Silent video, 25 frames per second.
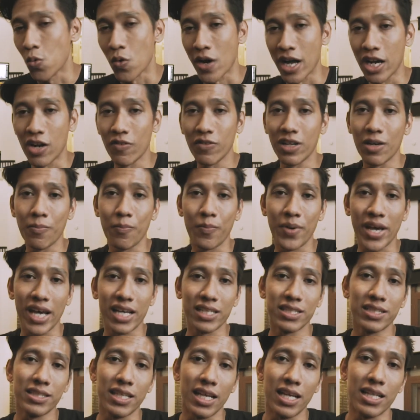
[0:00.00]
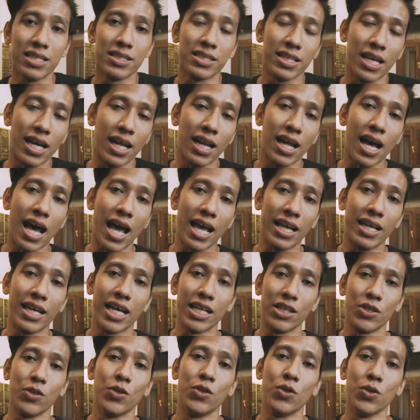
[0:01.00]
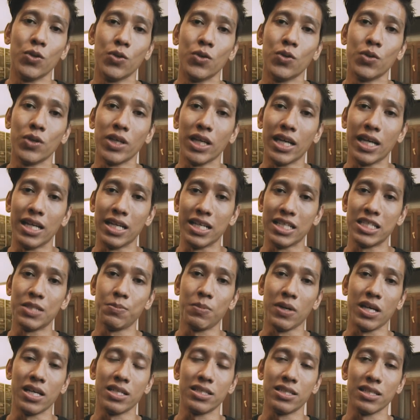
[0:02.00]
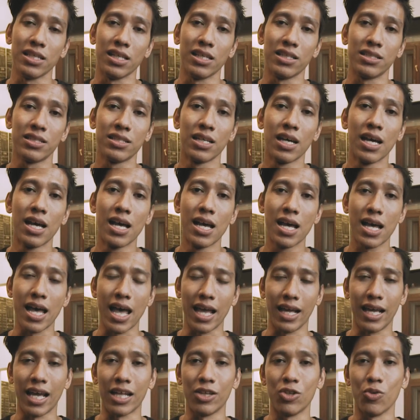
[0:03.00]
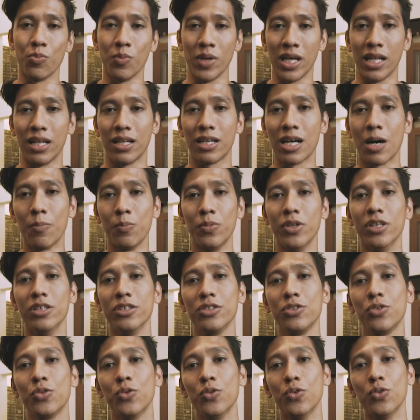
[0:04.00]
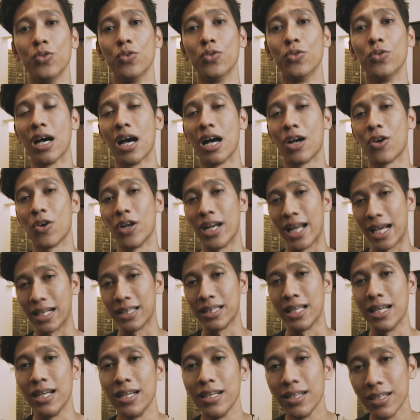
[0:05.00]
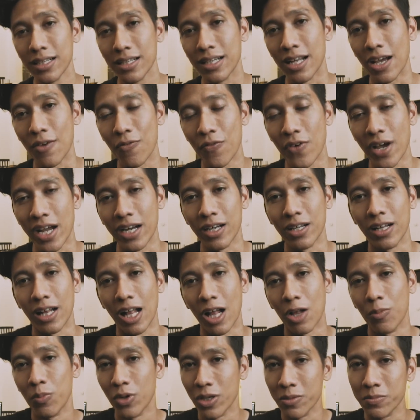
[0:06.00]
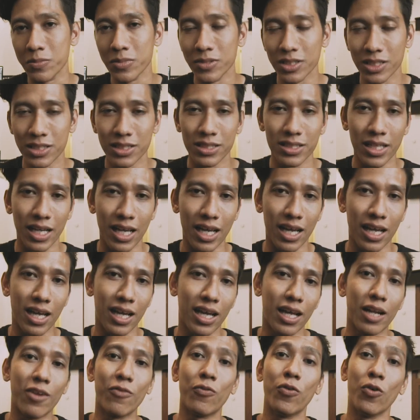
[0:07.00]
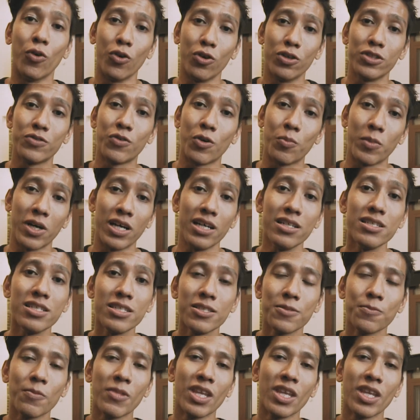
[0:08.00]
one of the best things that I get to do in this space is I get to meet couples who are collecting their final albums and photos from us.